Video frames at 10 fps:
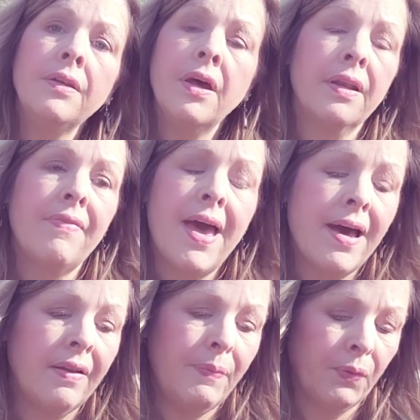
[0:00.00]
none of
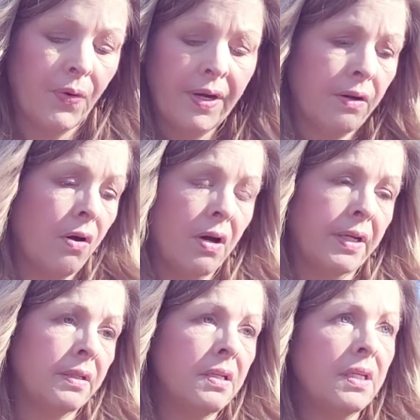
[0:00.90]
that. I've been rained
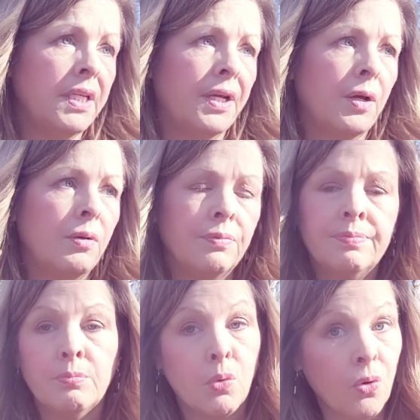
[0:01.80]
on, you know,
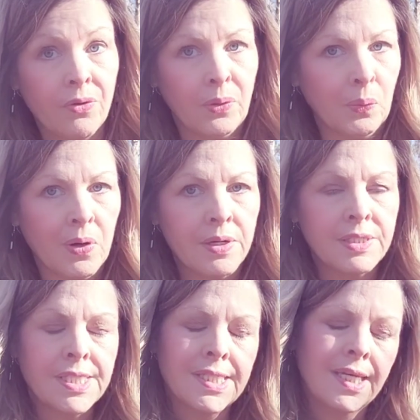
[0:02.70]
more than
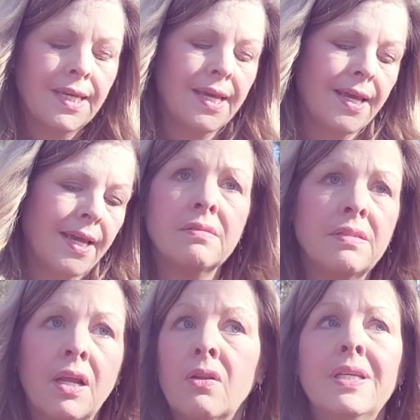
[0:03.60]
once.
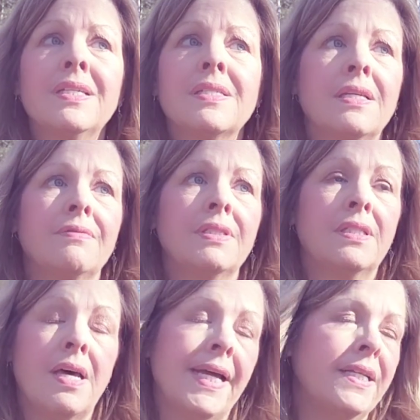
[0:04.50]
Not only is it
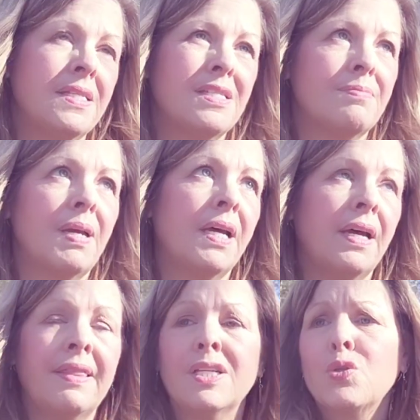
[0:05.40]
light, it's
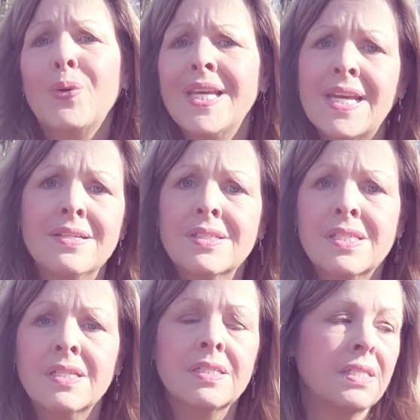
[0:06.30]
I think 20
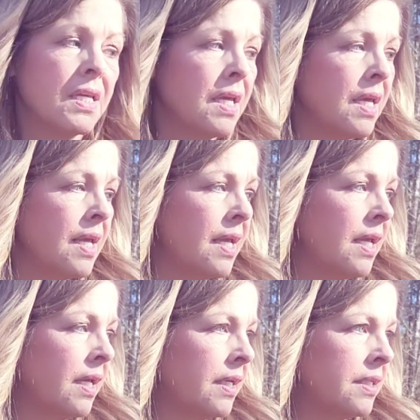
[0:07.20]
ounces,
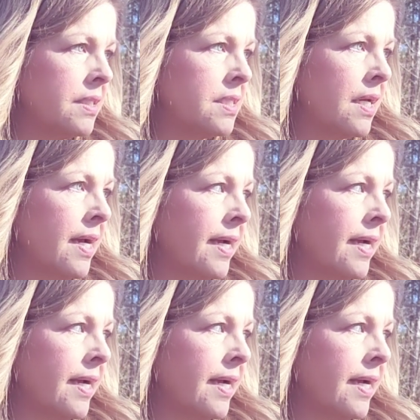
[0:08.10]
it's